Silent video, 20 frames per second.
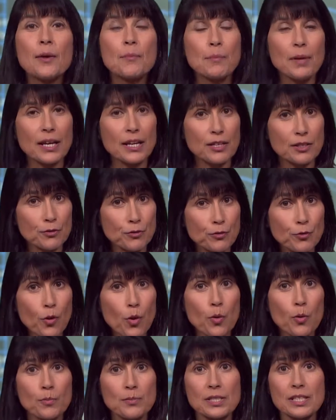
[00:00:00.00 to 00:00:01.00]
Being
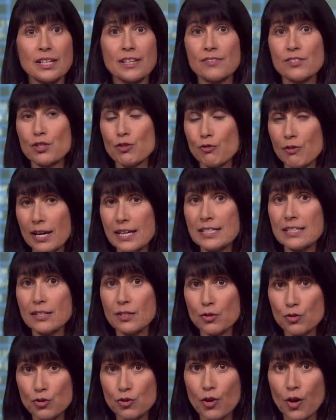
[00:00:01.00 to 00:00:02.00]
informed gives greater
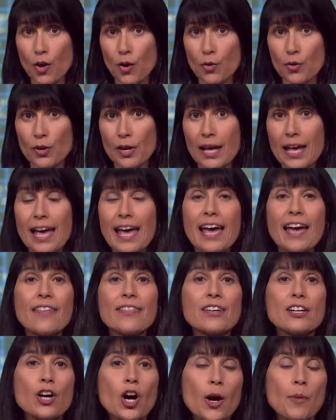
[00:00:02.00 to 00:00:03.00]
control, and
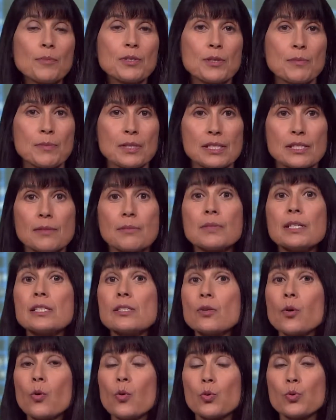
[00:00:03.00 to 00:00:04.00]
that optimism
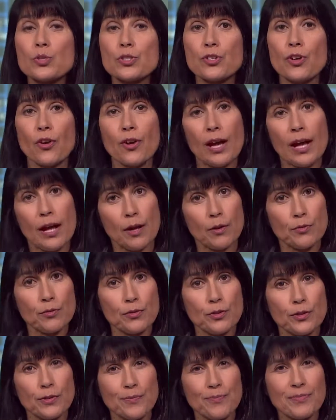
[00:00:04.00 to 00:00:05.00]
is also
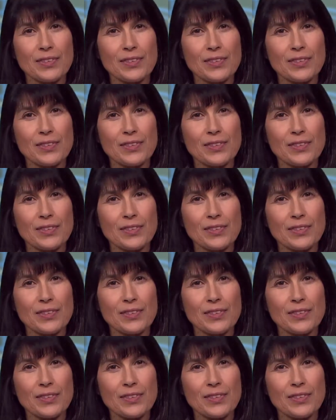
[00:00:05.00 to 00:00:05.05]
helpful.